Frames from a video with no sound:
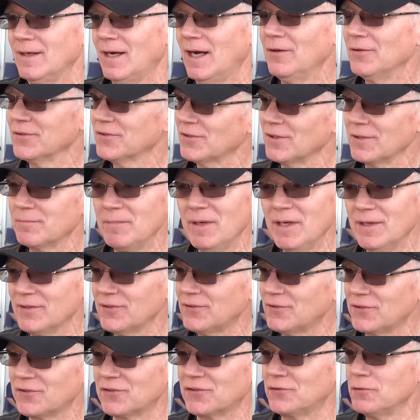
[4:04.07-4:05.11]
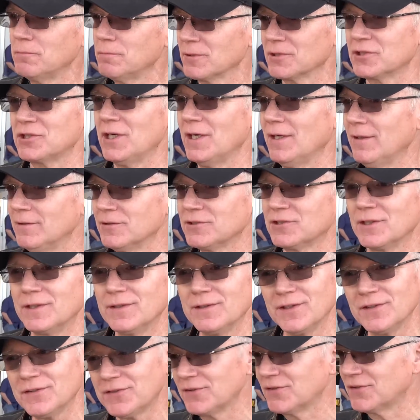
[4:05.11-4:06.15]
I was like, man, this is super
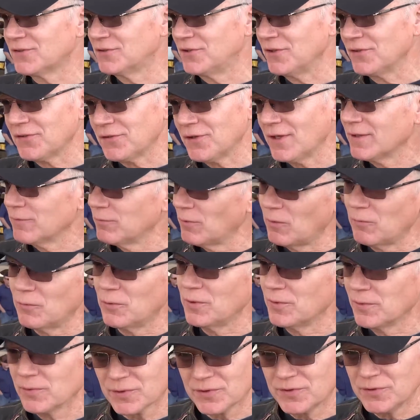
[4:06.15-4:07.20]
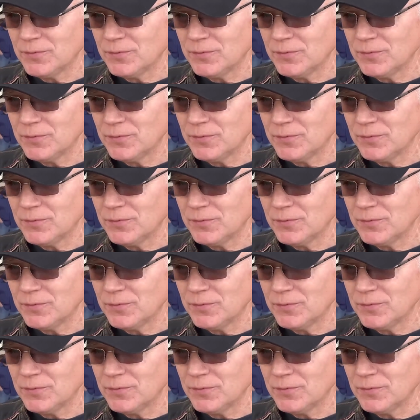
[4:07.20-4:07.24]
challenging. This is just like what we were